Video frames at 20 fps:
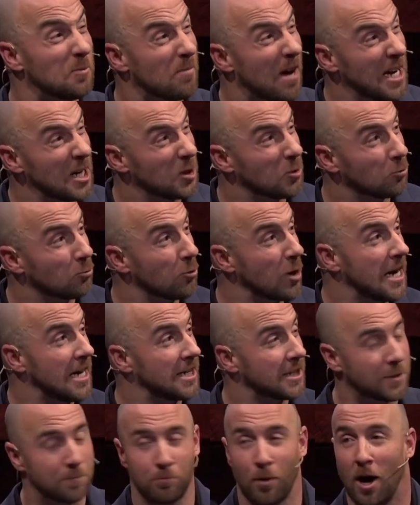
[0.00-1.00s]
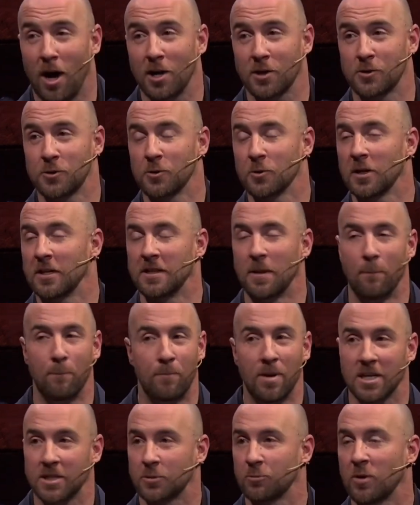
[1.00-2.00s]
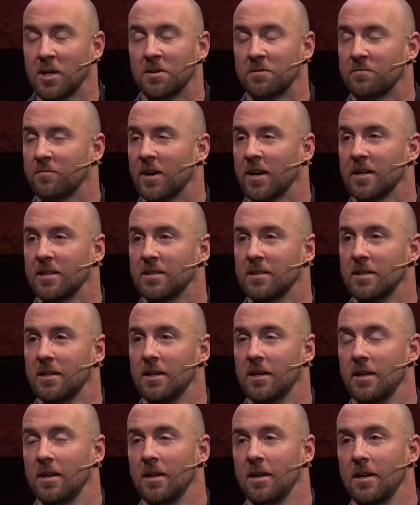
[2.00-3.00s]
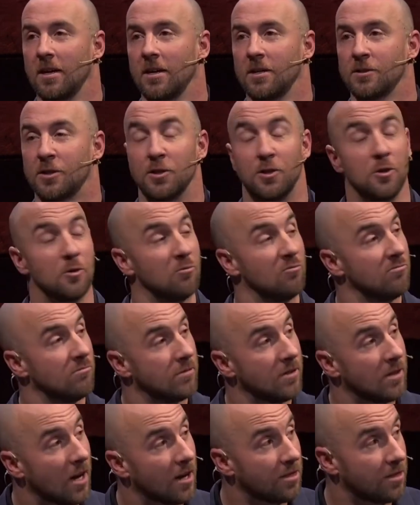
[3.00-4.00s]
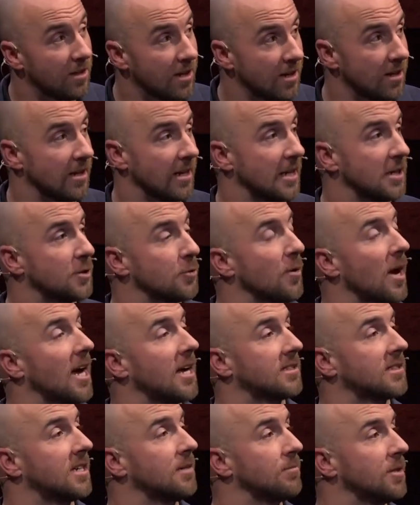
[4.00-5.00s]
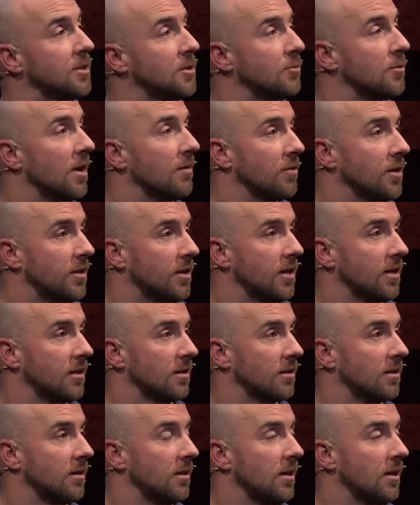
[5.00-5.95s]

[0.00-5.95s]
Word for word: my greatest posture and the best way to fight to do nothing and to ask Him to do everything.